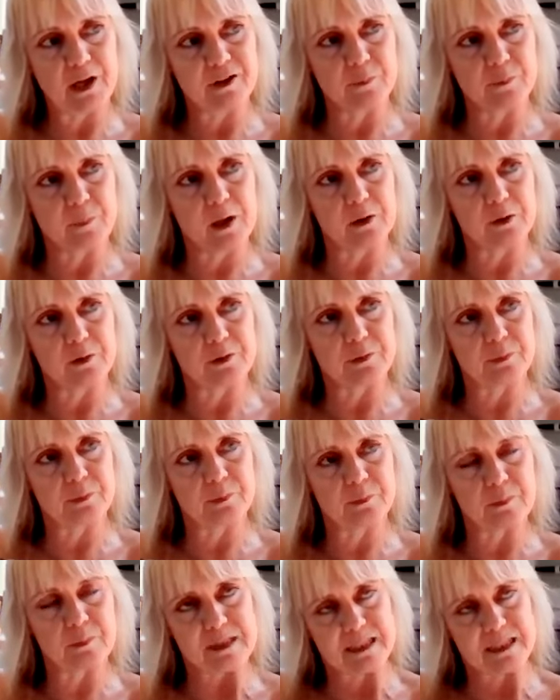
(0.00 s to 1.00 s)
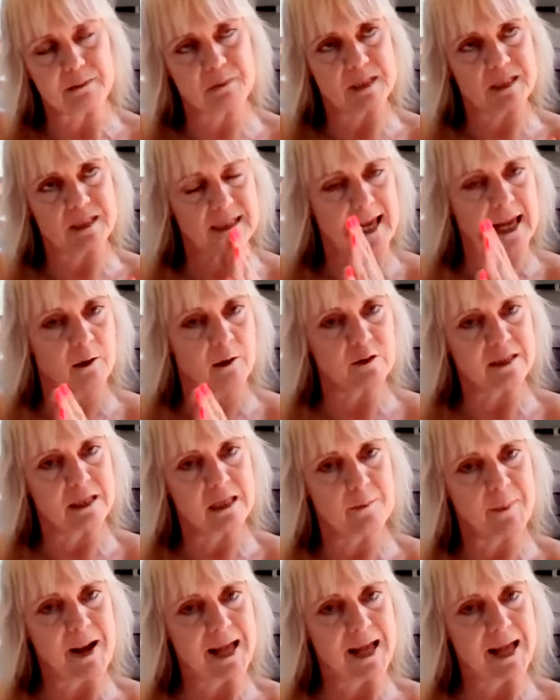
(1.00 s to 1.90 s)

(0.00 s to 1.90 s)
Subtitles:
suppose, tip the scales and the